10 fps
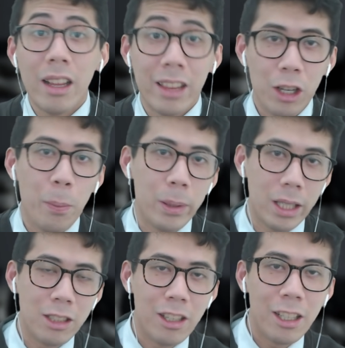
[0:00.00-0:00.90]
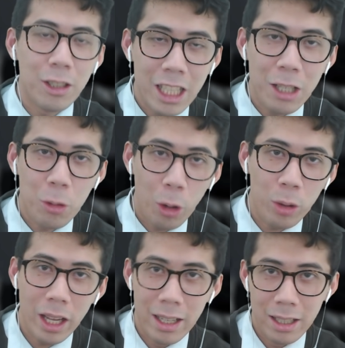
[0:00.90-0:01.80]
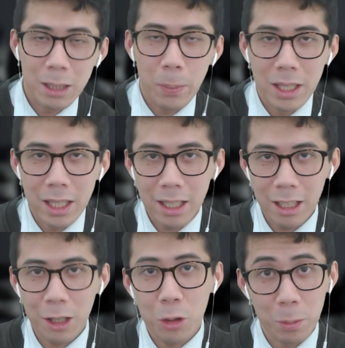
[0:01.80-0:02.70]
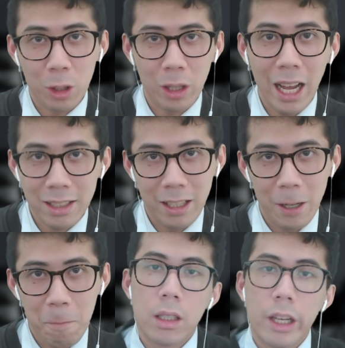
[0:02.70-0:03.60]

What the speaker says: that could potentially see growth in this particular crypto asset.